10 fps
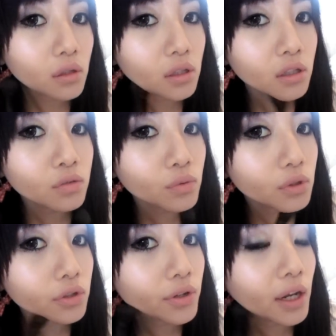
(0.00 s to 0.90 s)
And this will
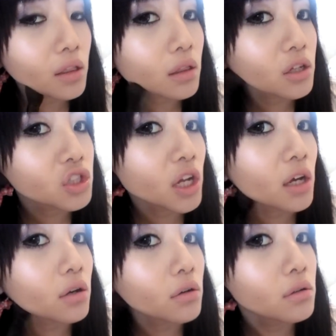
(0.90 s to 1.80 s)
create the
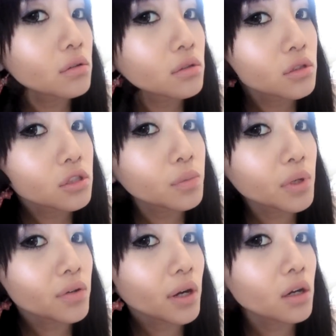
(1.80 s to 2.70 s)
shadow to be
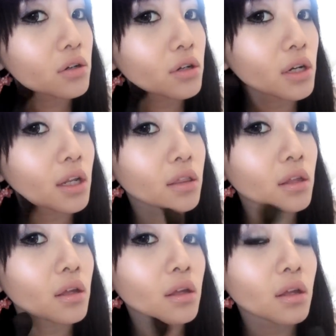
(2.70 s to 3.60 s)
right underneath
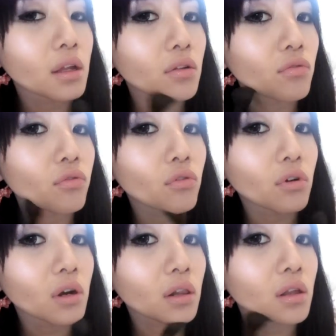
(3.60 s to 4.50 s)
it
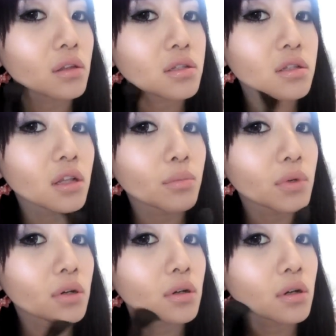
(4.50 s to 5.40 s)
for a
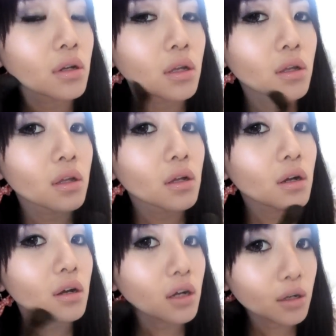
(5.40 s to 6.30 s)
slimmer
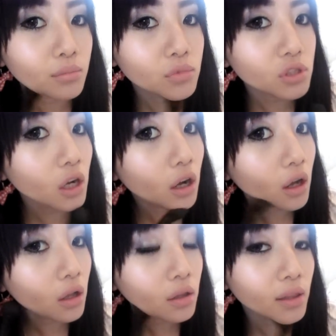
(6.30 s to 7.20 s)

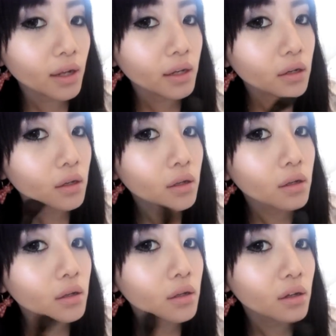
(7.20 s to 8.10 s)
jawline
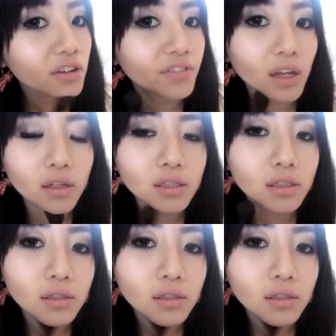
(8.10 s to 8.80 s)
effect,